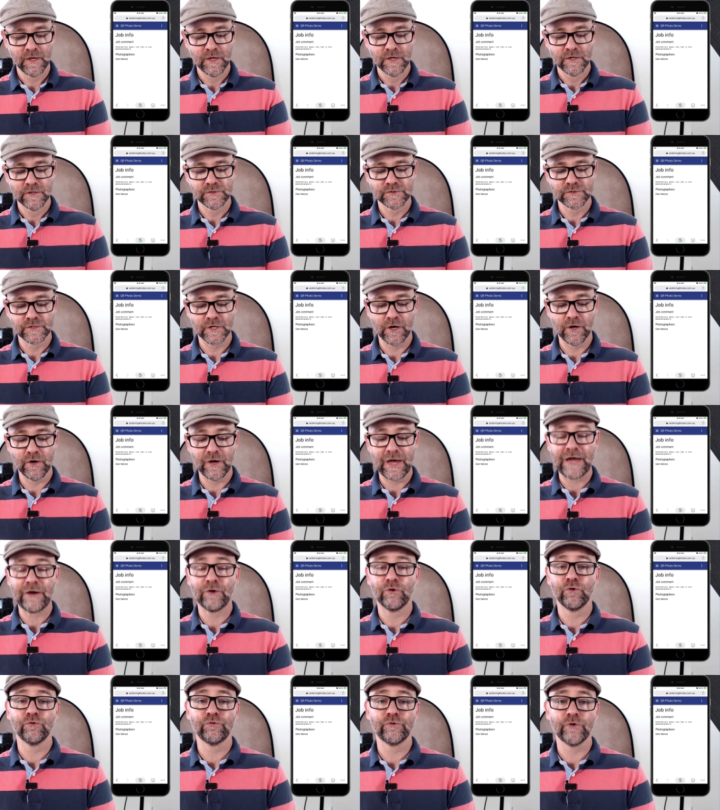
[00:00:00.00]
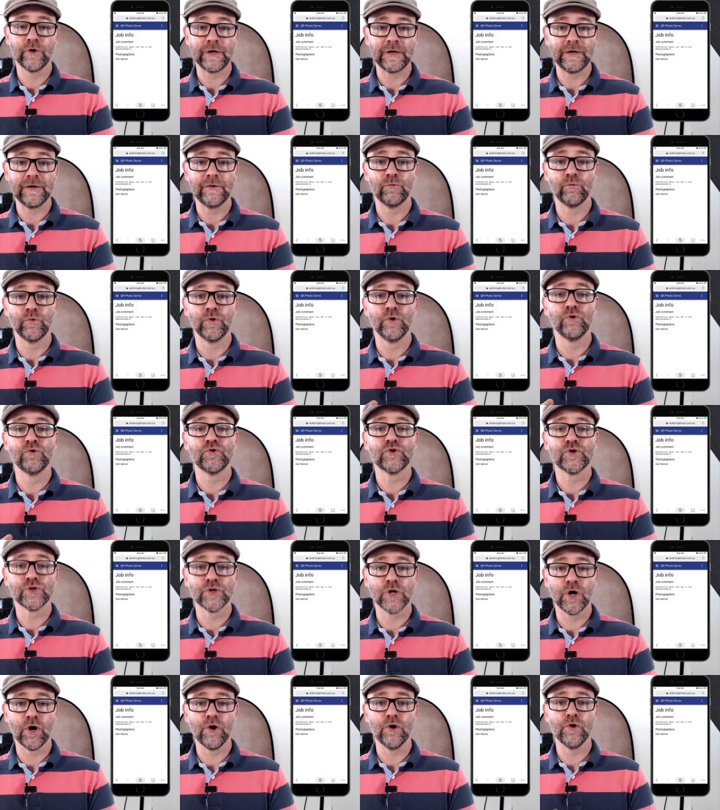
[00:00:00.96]
So, and also it will
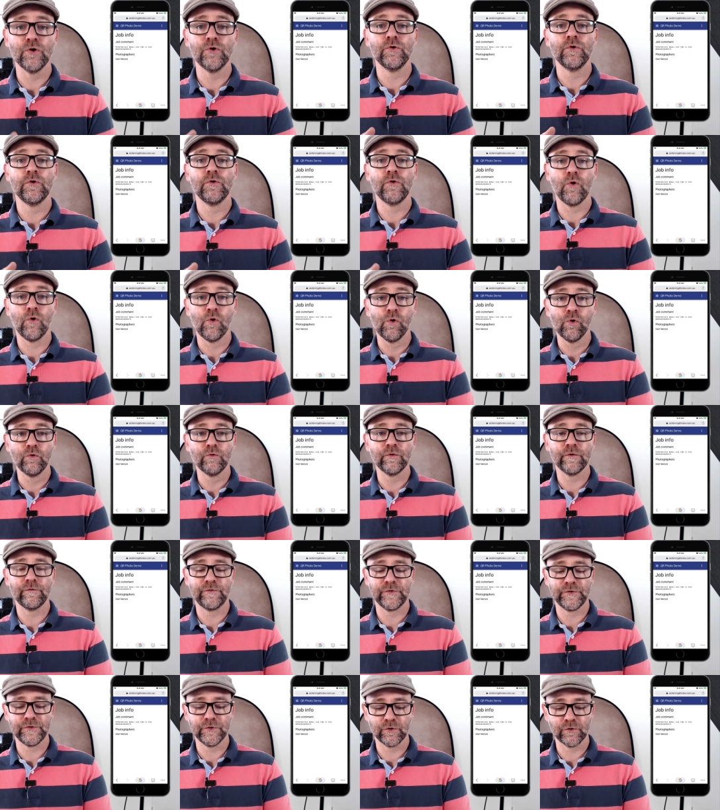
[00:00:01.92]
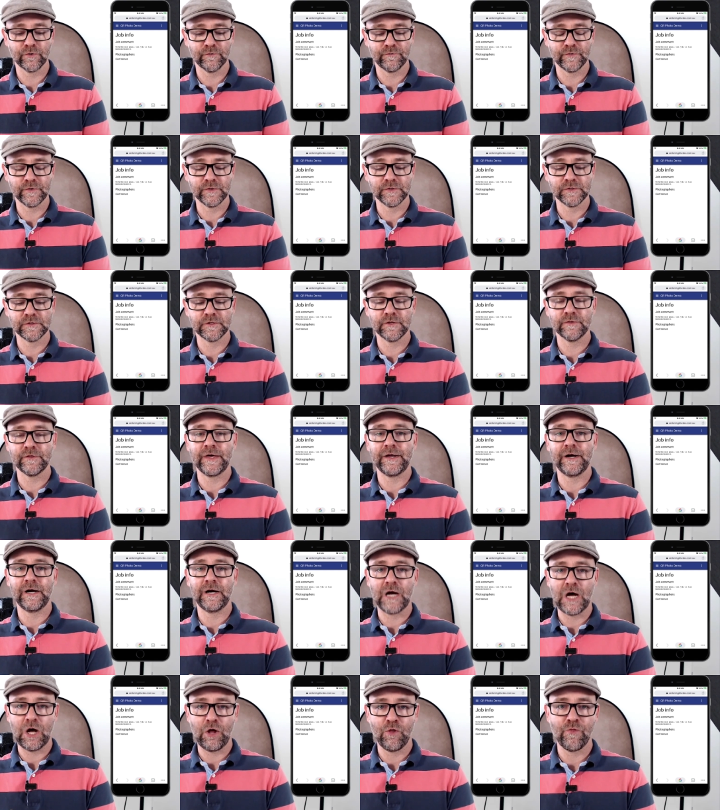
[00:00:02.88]
show all the photographers that
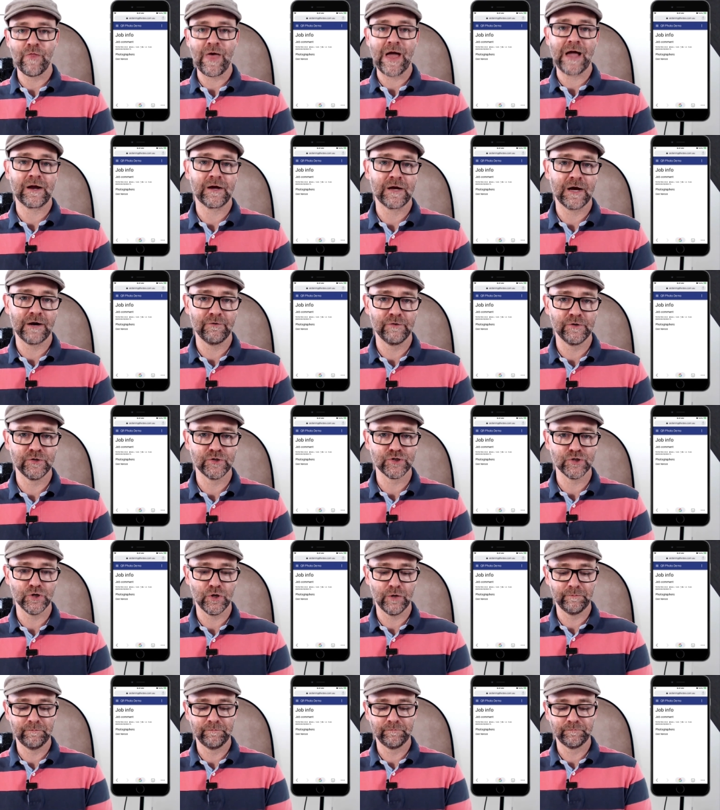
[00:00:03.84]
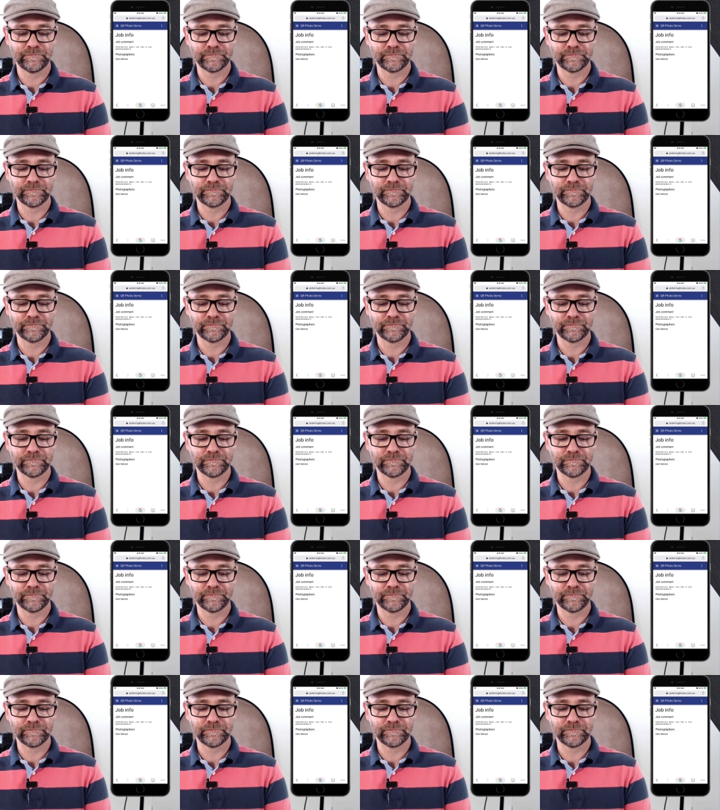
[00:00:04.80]
are on that current job.